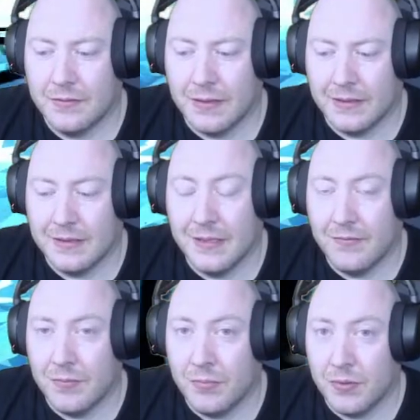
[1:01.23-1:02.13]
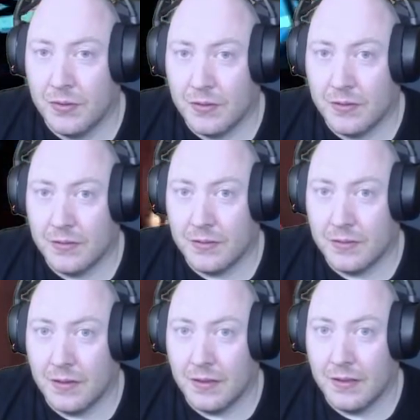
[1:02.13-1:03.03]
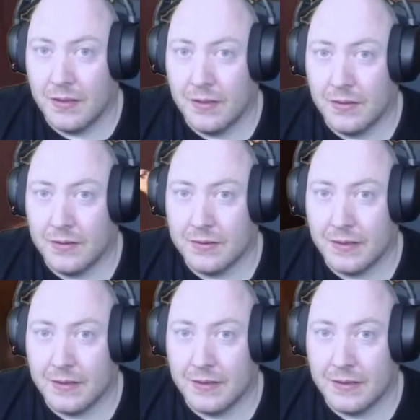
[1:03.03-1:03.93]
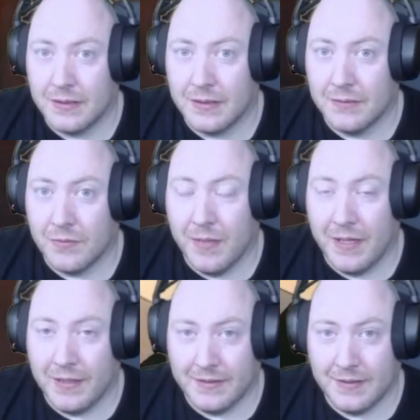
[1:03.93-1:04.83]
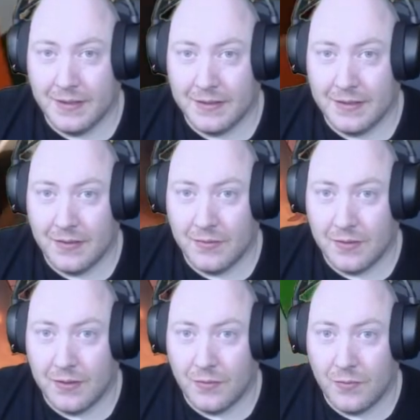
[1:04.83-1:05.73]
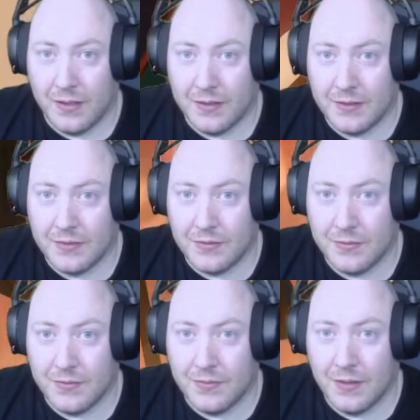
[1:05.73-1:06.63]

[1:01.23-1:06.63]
they still have the book, and it looks like the remaining 6 now are on the way to